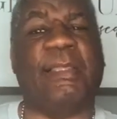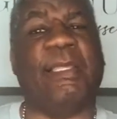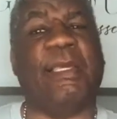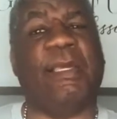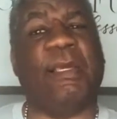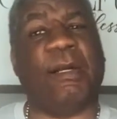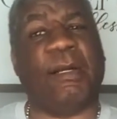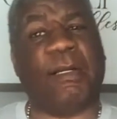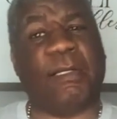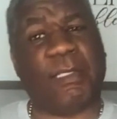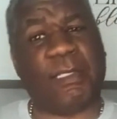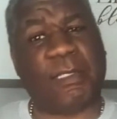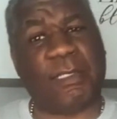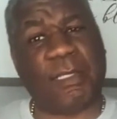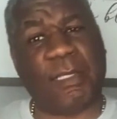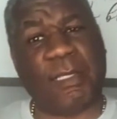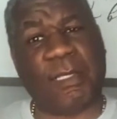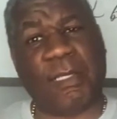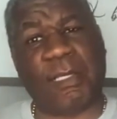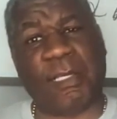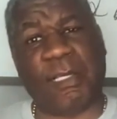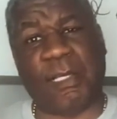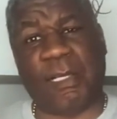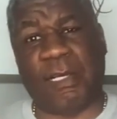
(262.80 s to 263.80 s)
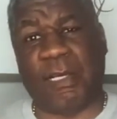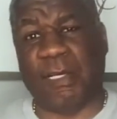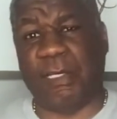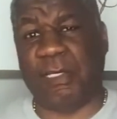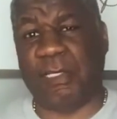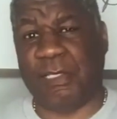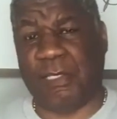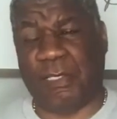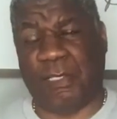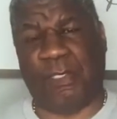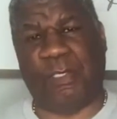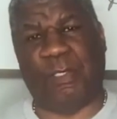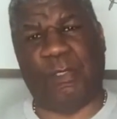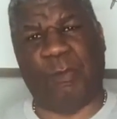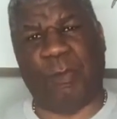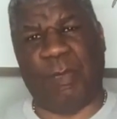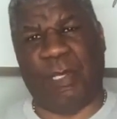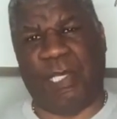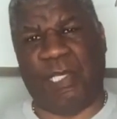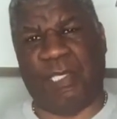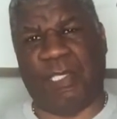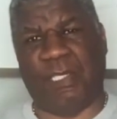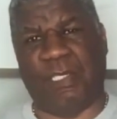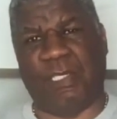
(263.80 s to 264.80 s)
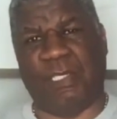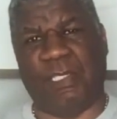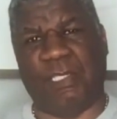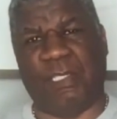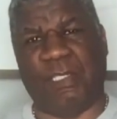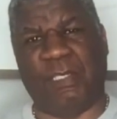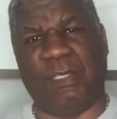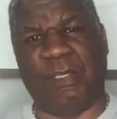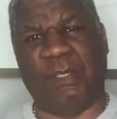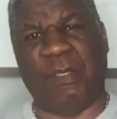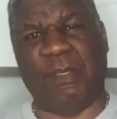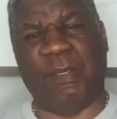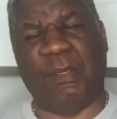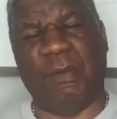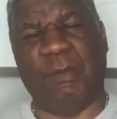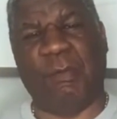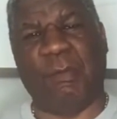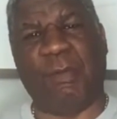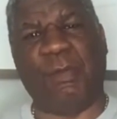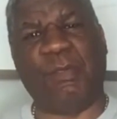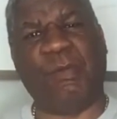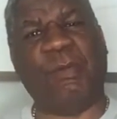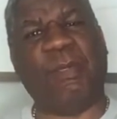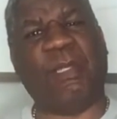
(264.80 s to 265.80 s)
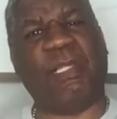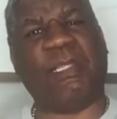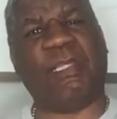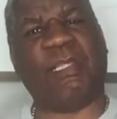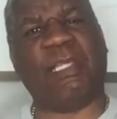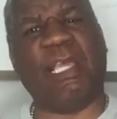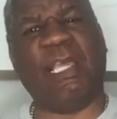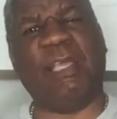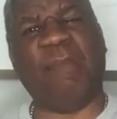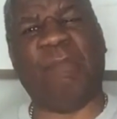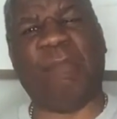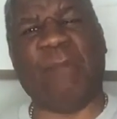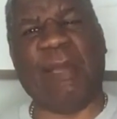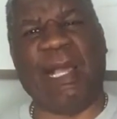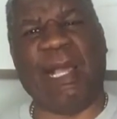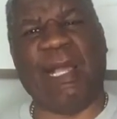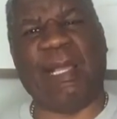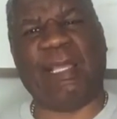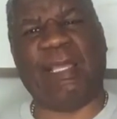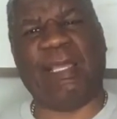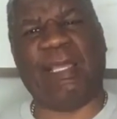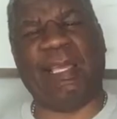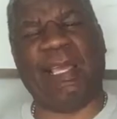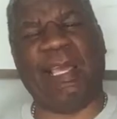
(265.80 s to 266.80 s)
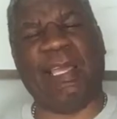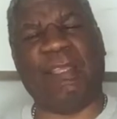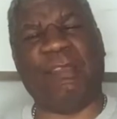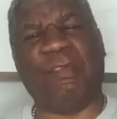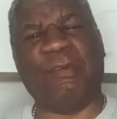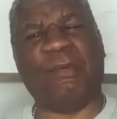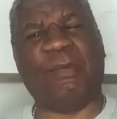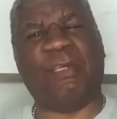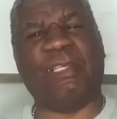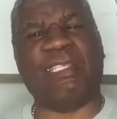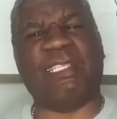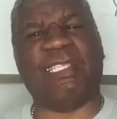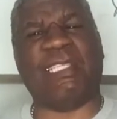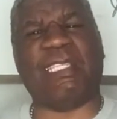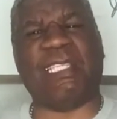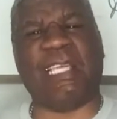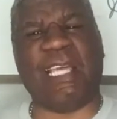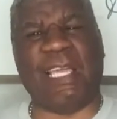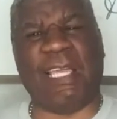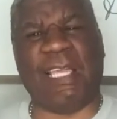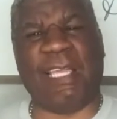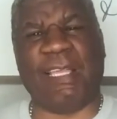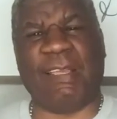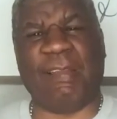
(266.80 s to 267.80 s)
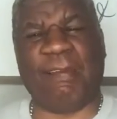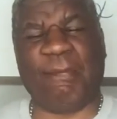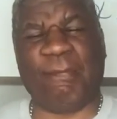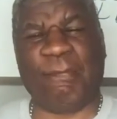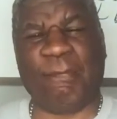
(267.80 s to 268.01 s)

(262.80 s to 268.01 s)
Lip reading: There are good situations when you can think back and you can say,